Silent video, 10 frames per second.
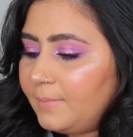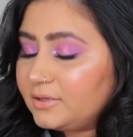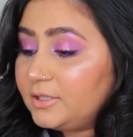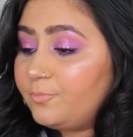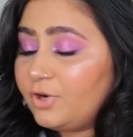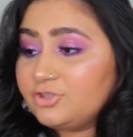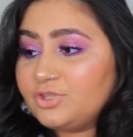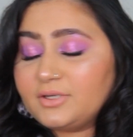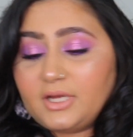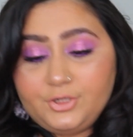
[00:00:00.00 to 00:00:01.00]
but the brush
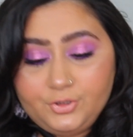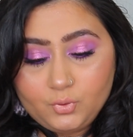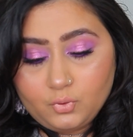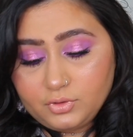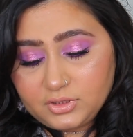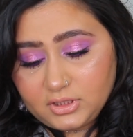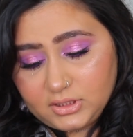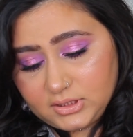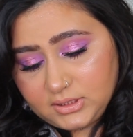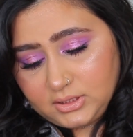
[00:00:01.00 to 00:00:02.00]
that I used
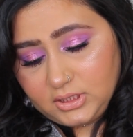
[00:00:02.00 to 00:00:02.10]
is